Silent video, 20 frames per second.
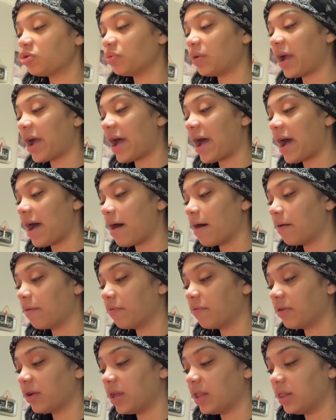we have.
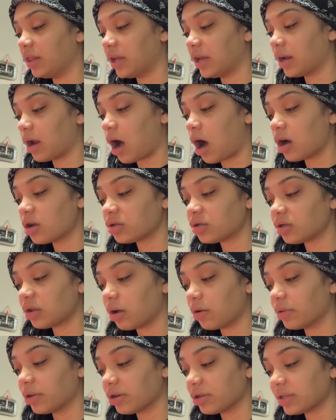And then
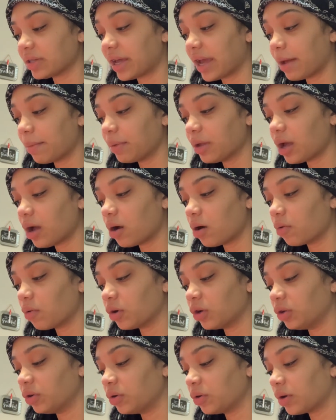also there's Cameo where
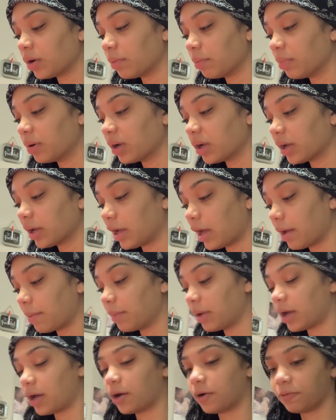you can book a
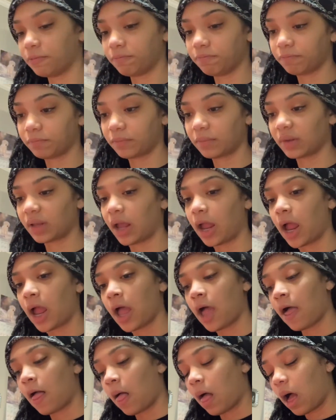Cameo.
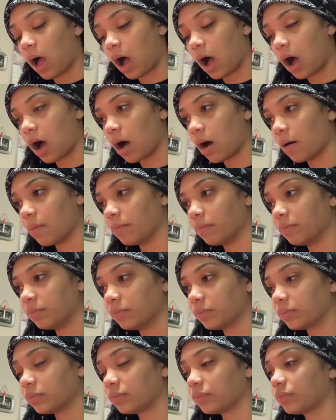Um,
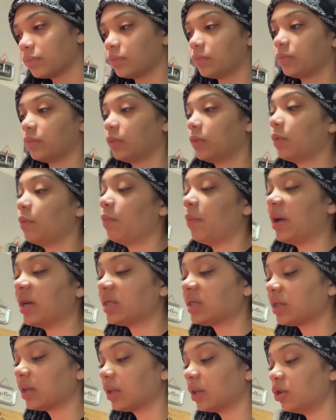
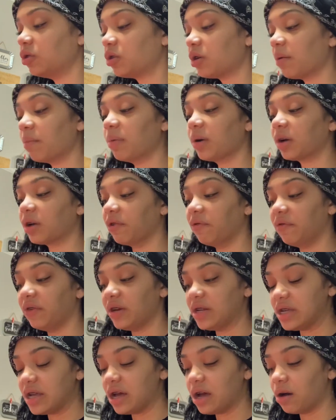basically, you can book a
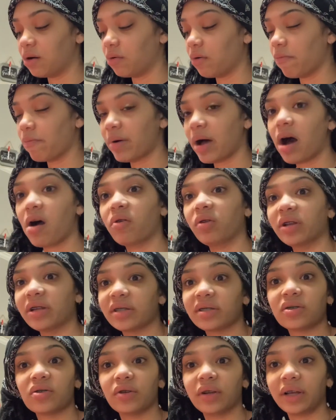video about
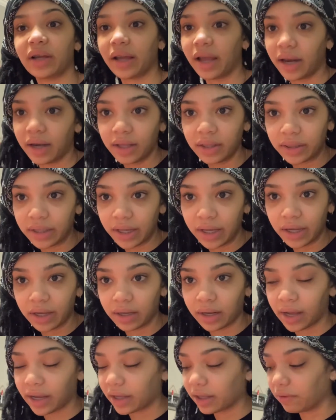literally anything.
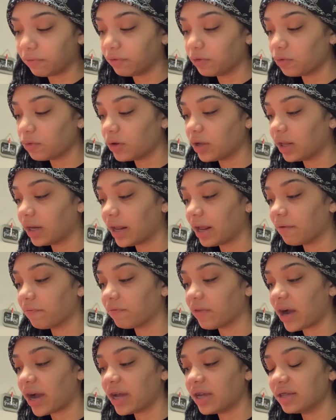Like if you need
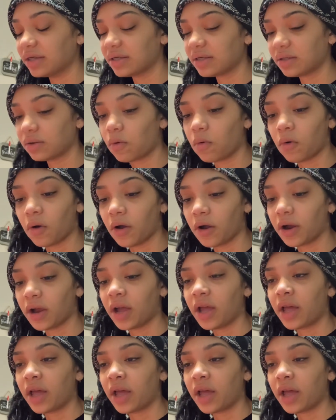advice or